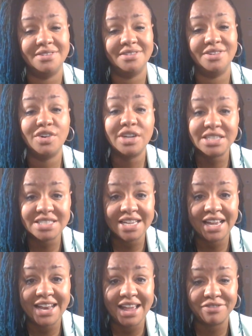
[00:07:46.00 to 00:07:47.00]
You
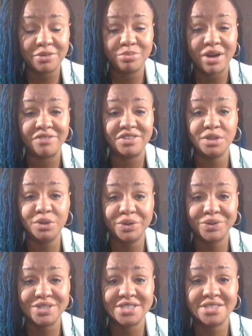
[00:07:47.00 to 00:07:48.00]
understand that from Prophet
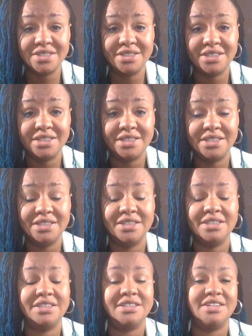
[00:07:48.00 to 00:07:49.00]
Ludacris?
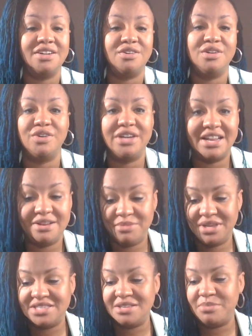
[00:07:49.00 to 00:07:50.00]
Oh Lord, that it
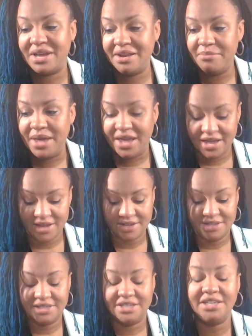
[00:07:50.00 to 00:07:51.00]
made somebody mad.
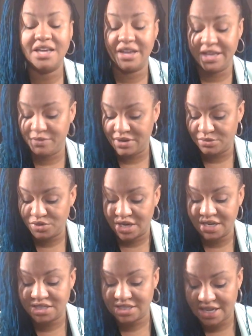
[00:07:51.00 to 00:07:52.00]
Y'all get what I'm
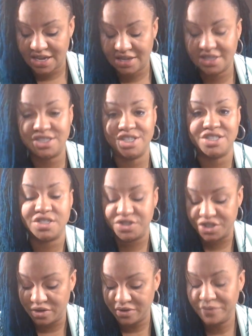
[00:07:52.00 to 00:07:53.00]
trying to say. It's just a
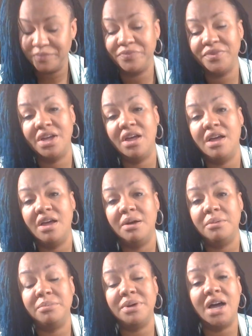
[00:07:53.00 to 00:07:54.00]
joke.
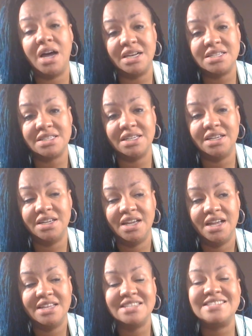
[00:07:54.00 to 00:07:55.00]
But honestly,
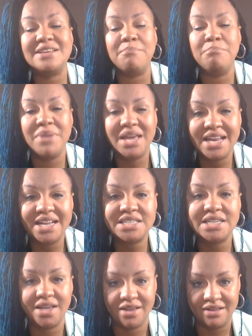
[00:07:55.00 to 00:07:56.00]
submitting
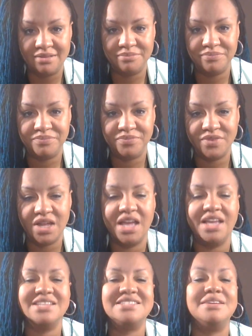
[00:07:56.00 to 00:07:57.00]
to him
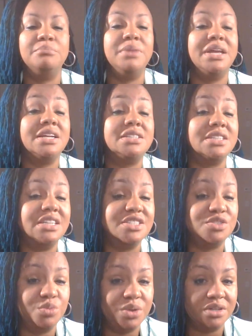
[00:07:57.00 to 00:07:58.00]
Submitting to
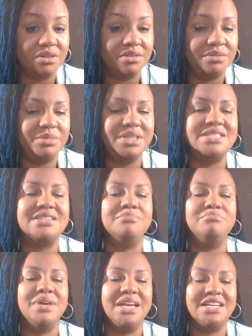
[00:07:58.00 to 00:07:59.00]
his will means
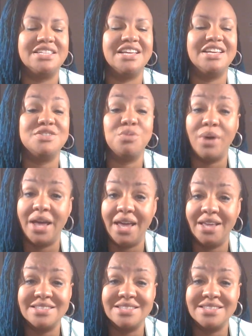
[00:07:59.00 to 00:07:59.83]
submitting to his way.